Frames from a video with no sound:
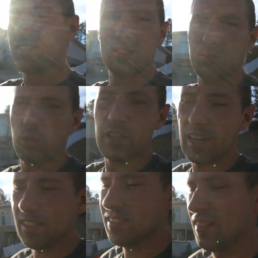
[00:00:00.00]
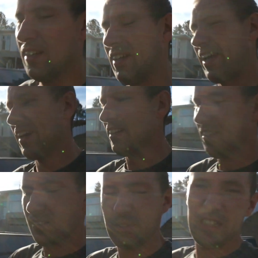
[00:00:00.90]
Good morning, guys, and
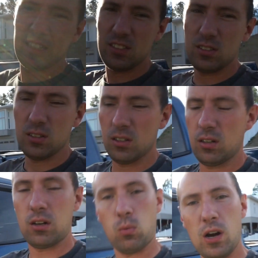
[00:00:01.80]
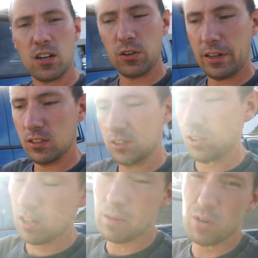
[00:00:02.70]
we need to do our walk around of the
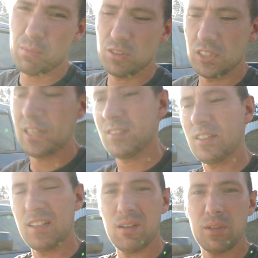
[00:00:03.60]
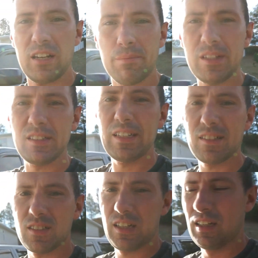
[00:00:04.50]
truck. I promise you guys, I ended up getting busy
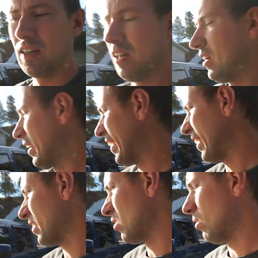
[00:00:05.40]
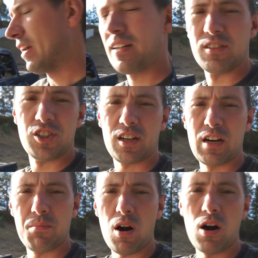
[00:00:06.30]
yesterday. I had to go ahead and check
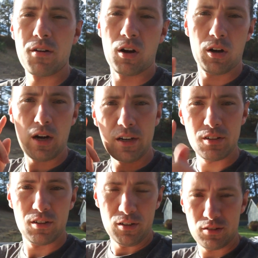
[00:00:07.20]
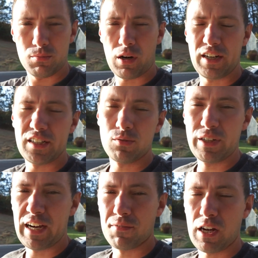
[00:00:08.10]
up on our other surprise
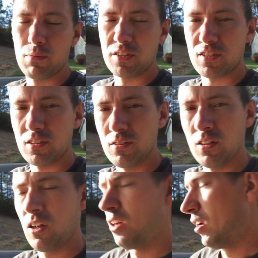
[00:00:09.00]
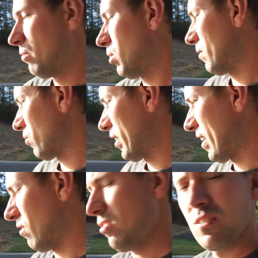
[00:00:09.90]
we have coming soon. But for
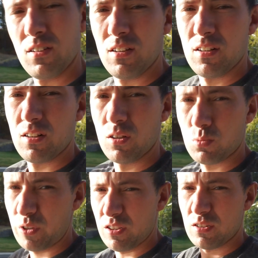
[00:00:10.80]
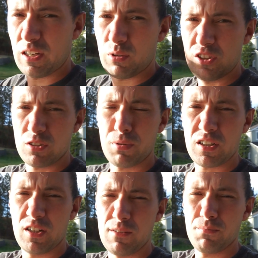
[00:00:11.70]
now, those wheels that we just
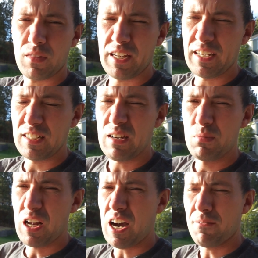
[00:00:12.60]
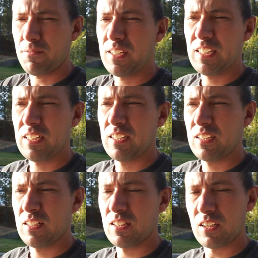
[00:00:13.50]
picked up, they ended up not fitting
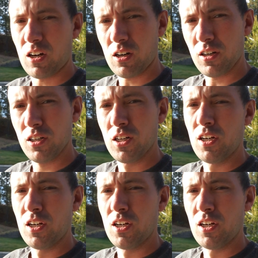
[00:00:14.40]
the car,